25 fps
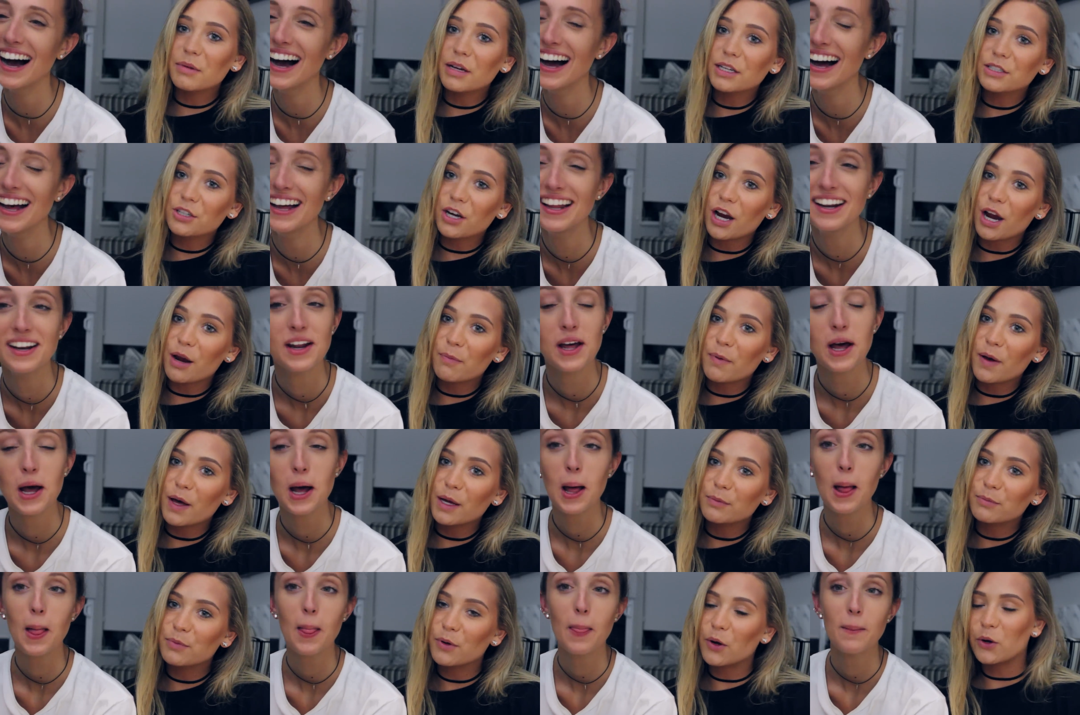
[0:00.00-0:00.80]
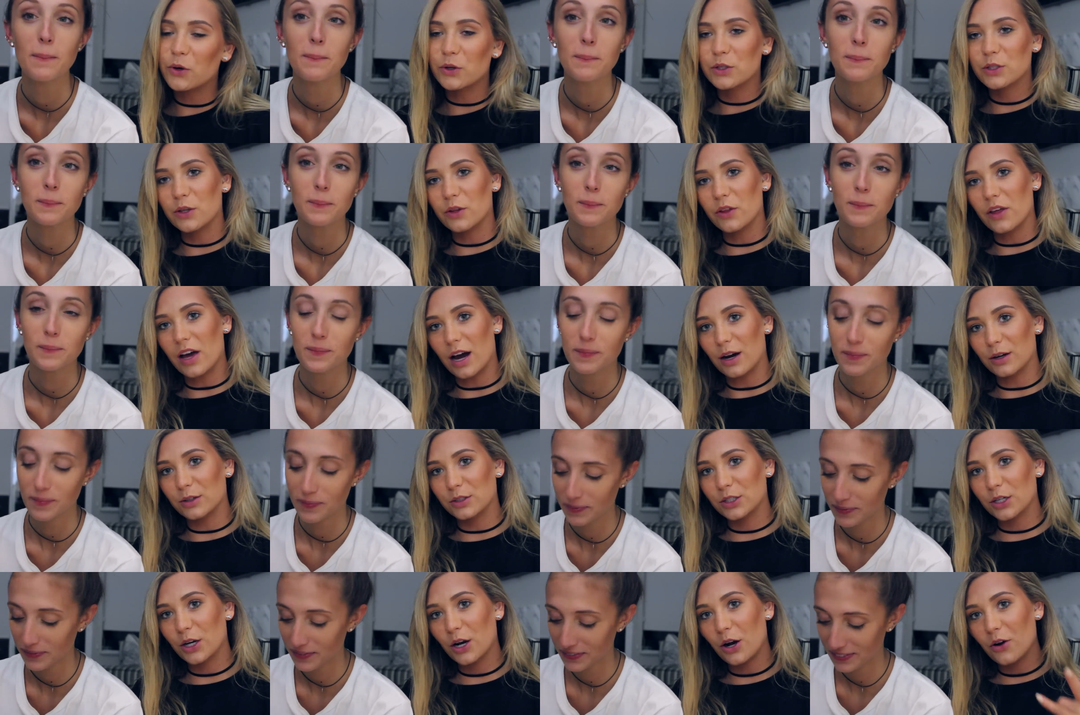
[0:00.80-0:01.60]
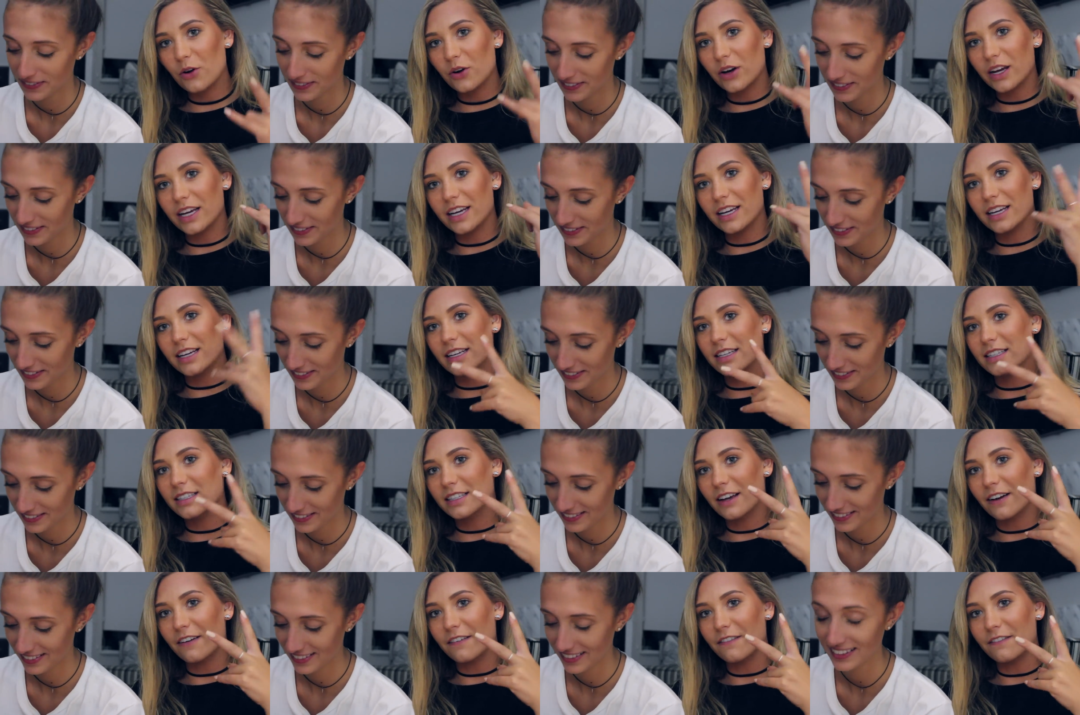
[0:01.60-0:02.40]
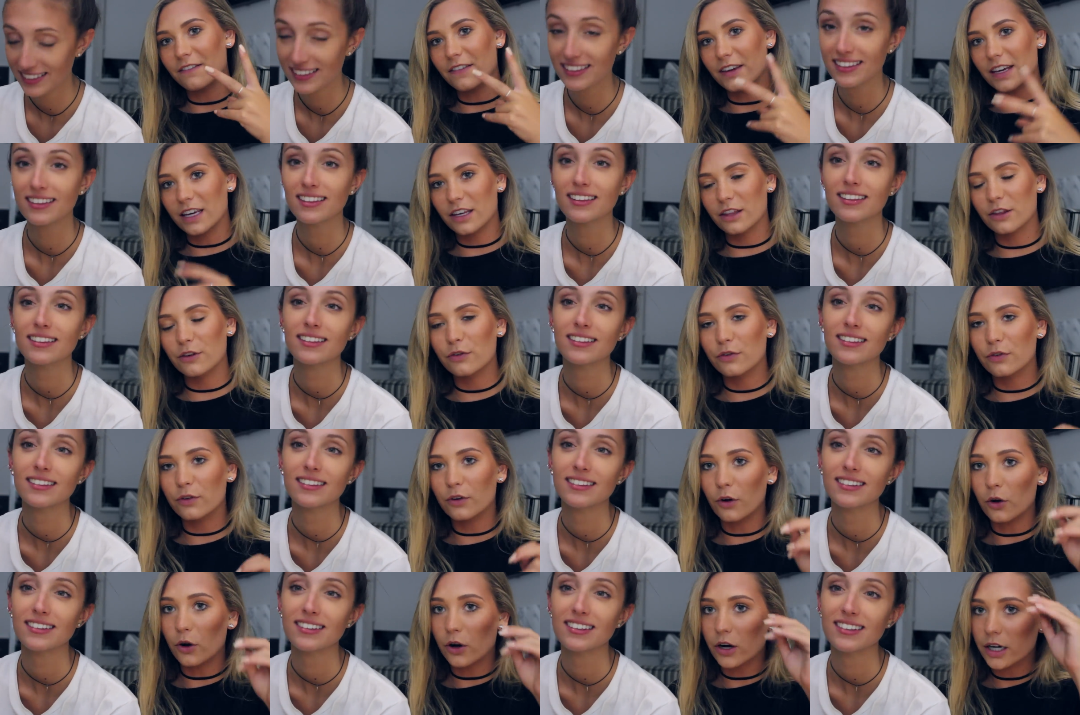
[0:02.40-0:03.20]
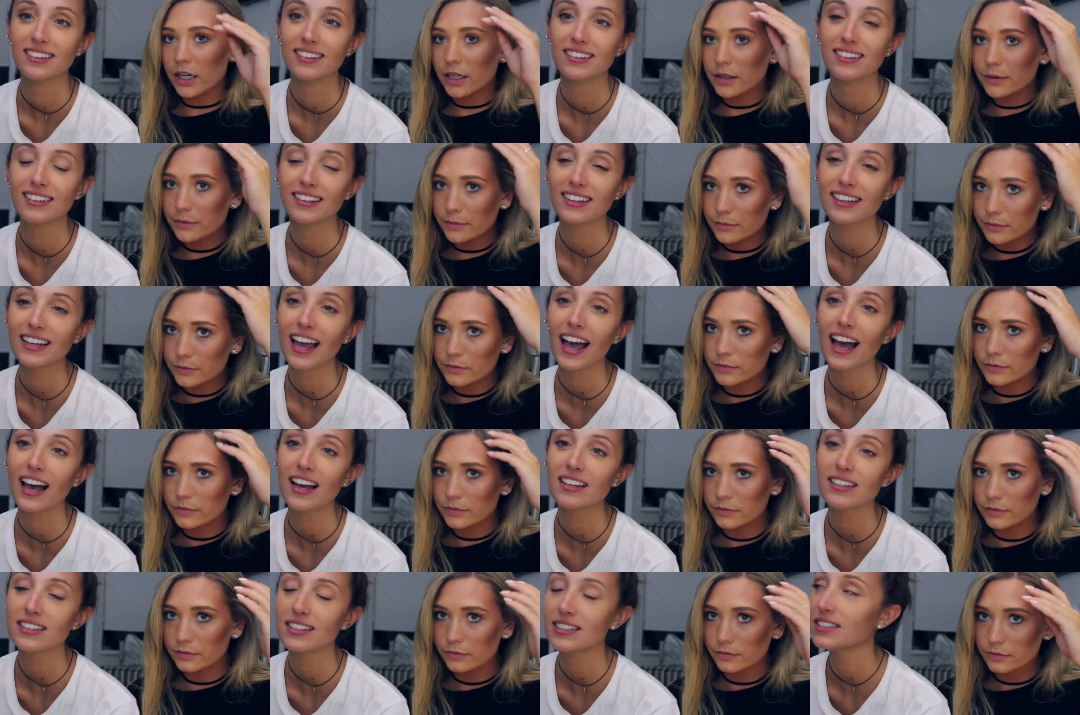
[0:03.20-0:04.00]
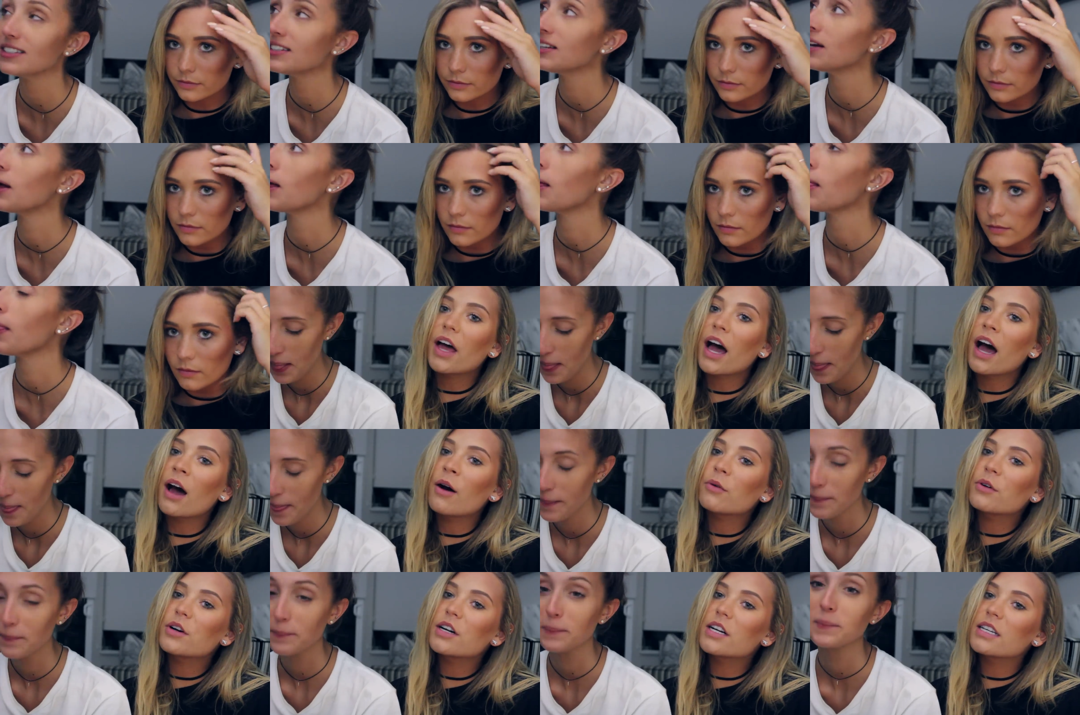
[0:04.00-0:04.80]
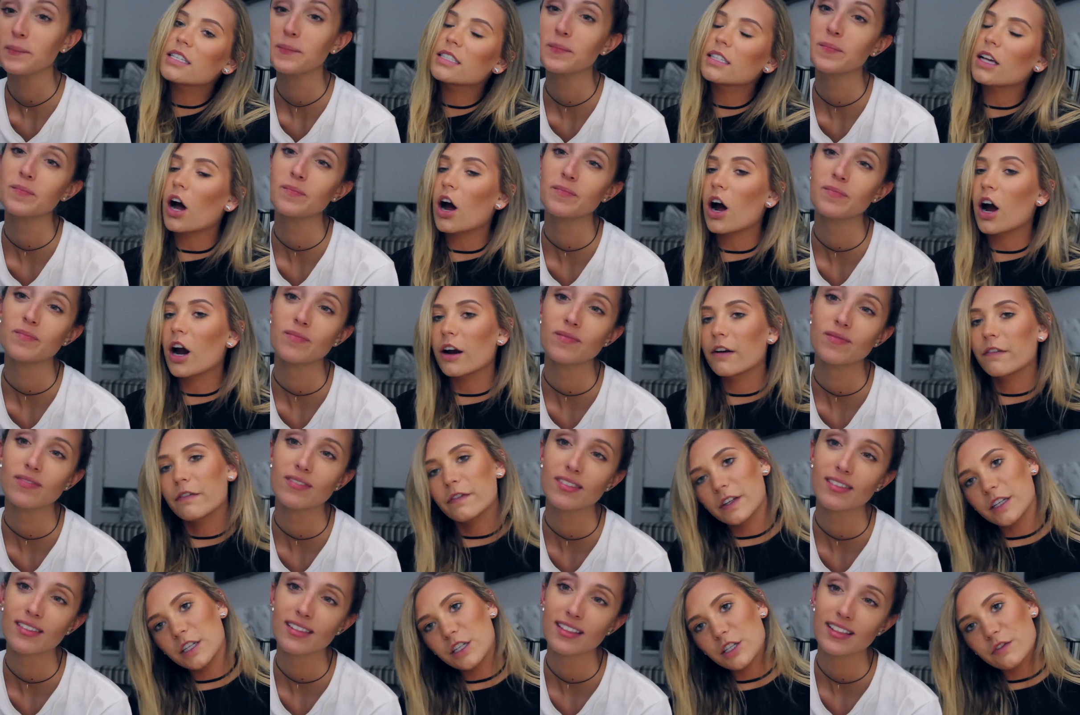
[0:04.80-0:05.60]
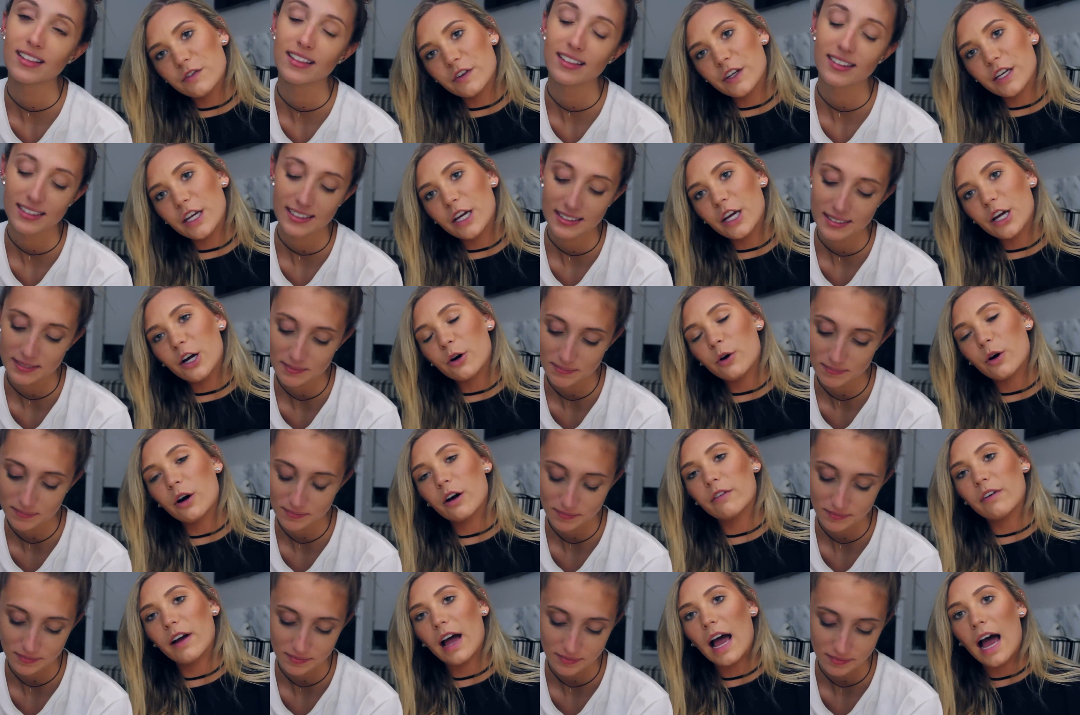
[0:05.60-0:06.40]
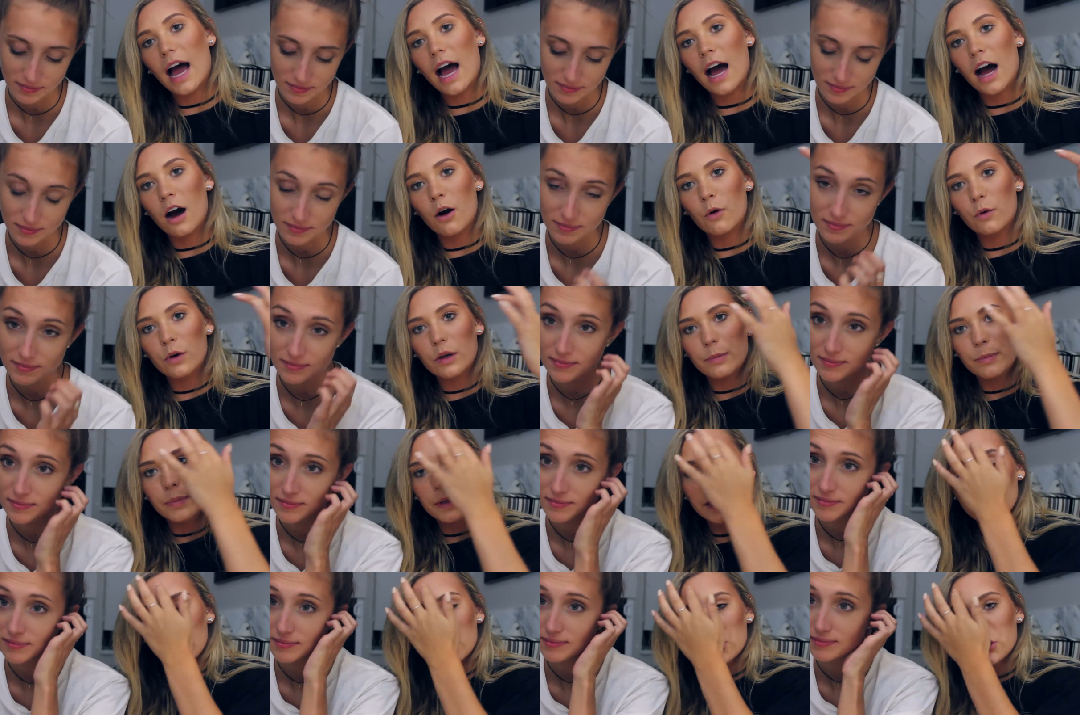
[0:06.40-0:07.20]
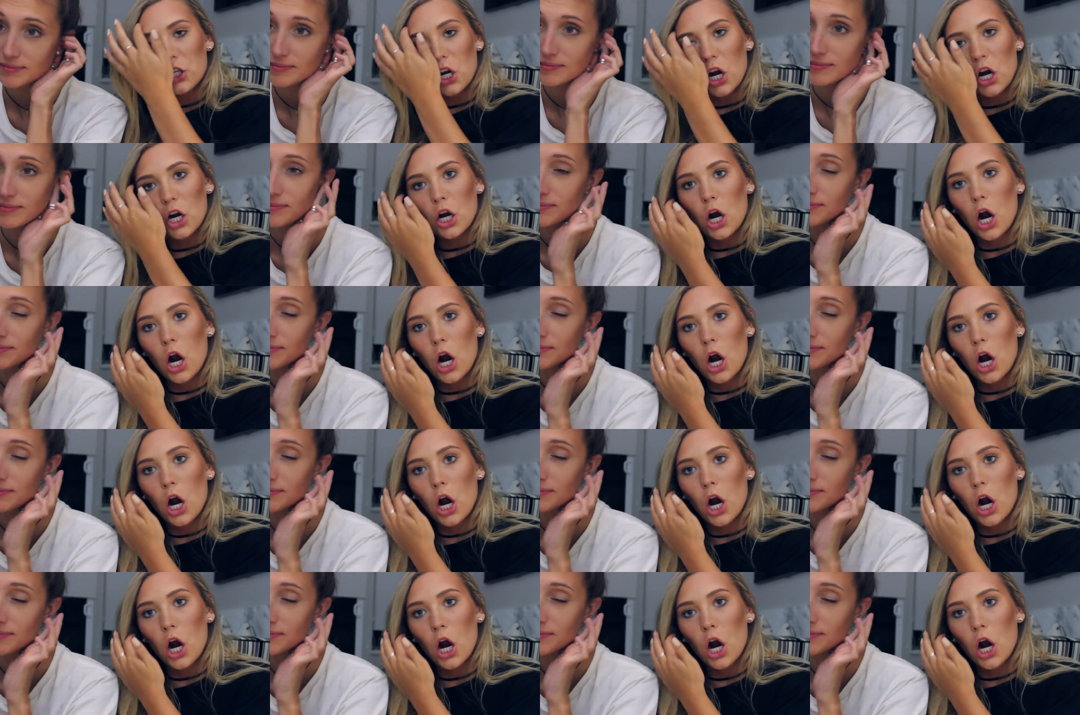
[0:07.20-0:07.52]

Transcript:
Speaker 1: my tripod broke, so the outro is via the floor. Yes. That was our finished video of how we pierced our